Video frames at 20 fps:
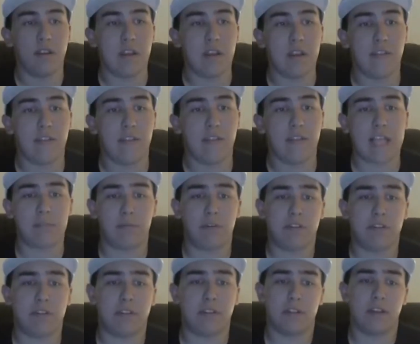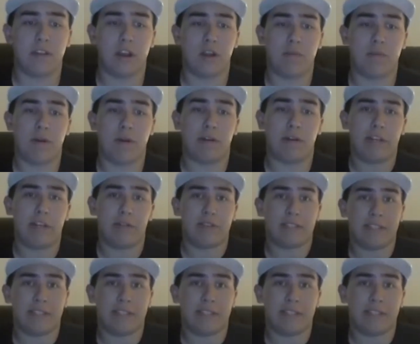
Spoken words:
Now, the last person to talk about here is